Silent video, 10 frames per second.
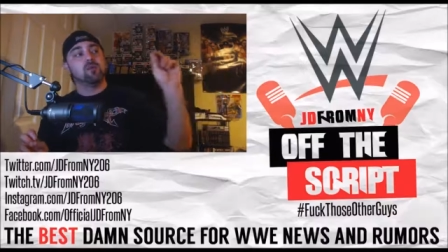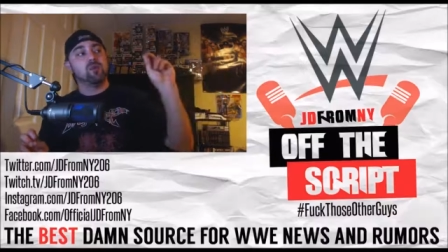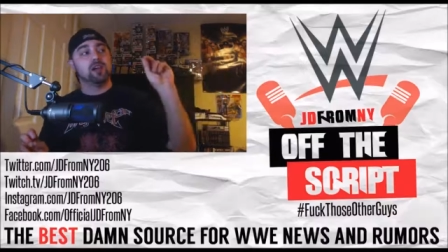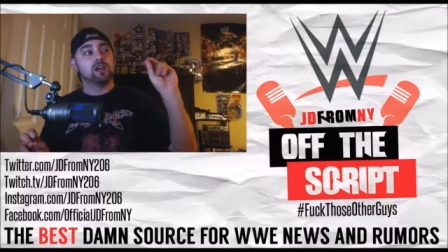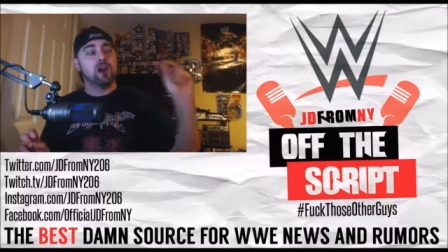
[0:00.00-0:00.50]

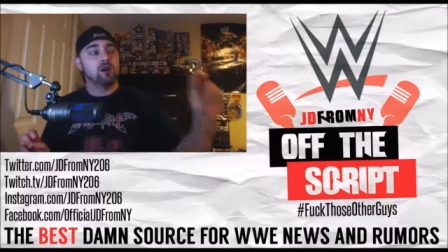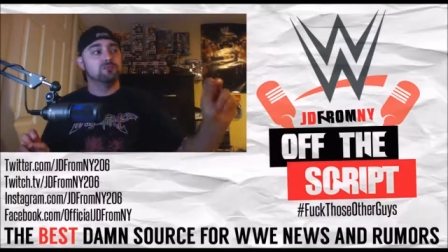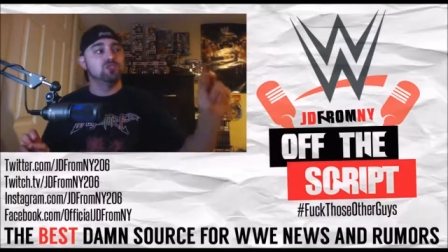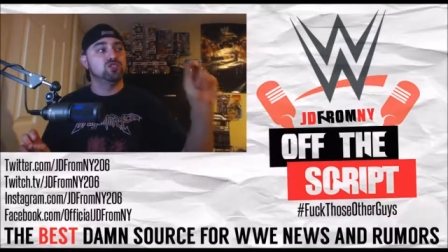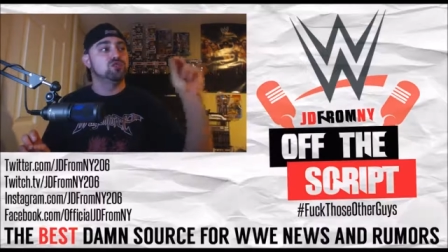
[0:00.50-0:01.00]
when it
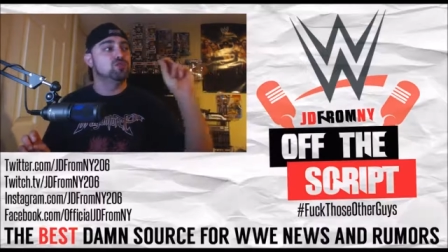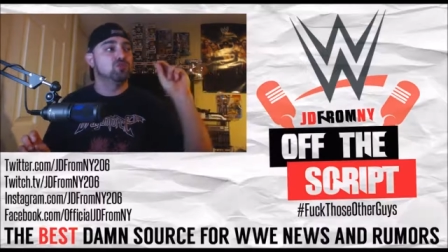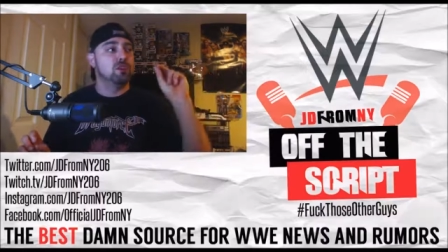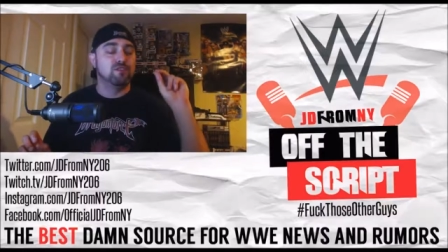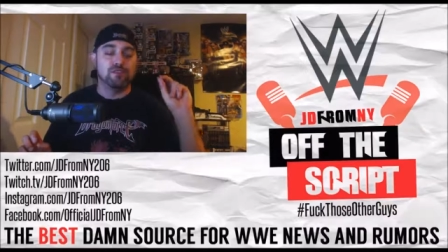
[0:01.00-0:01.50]
comes to
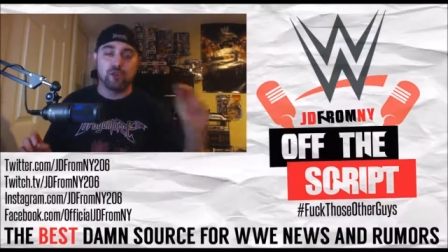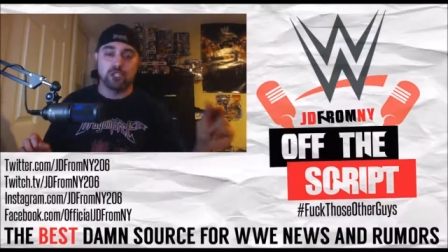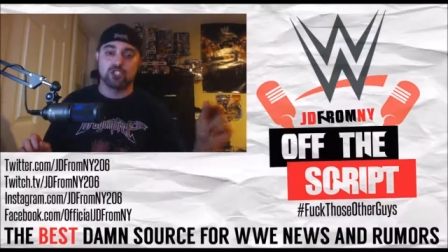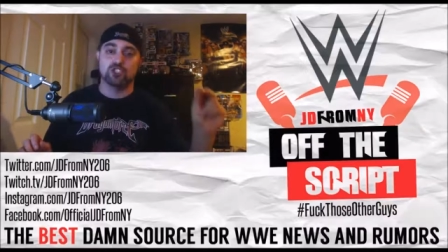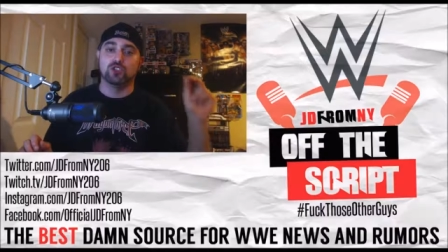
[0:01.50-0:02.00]

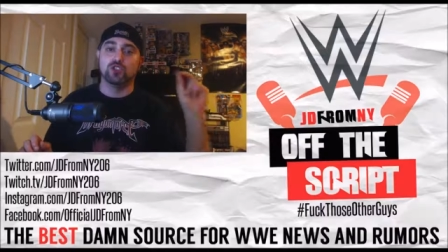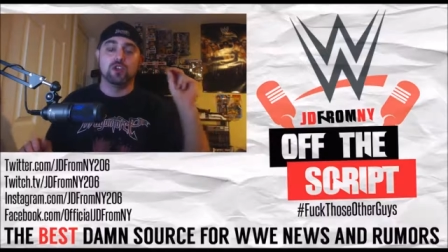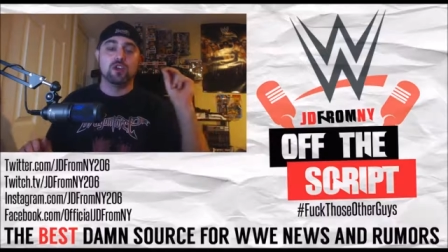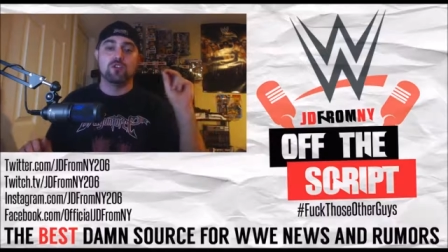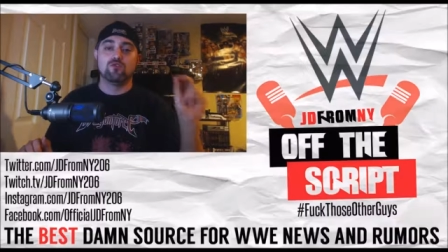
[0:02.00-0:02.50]

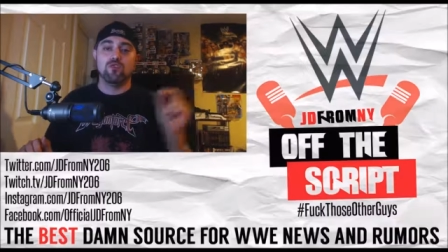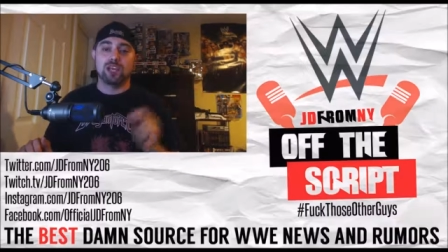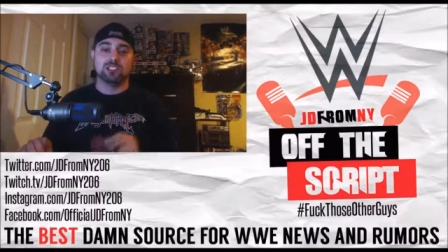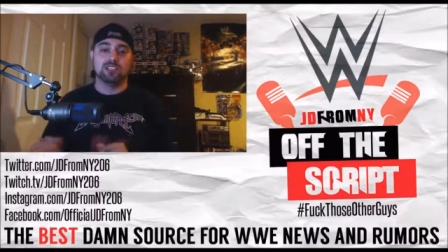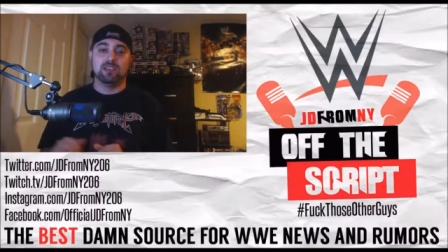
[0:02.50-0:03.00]
professional
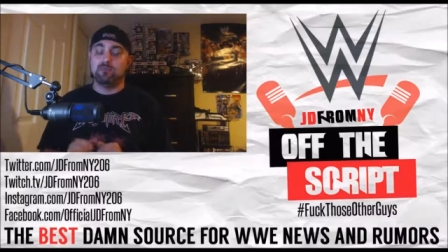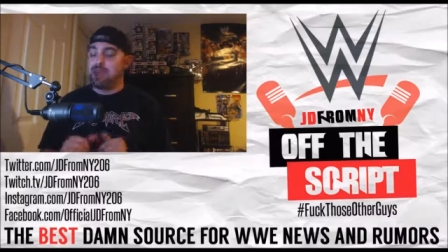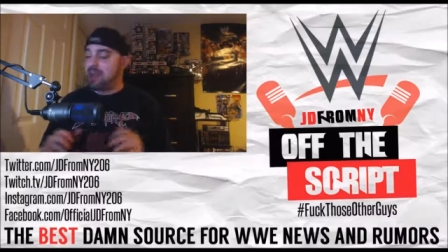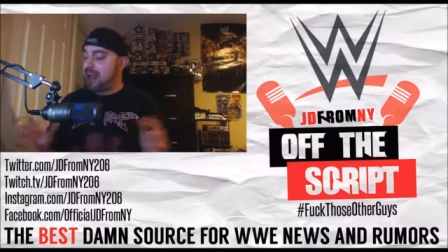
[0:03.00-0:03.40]
wrestling, man.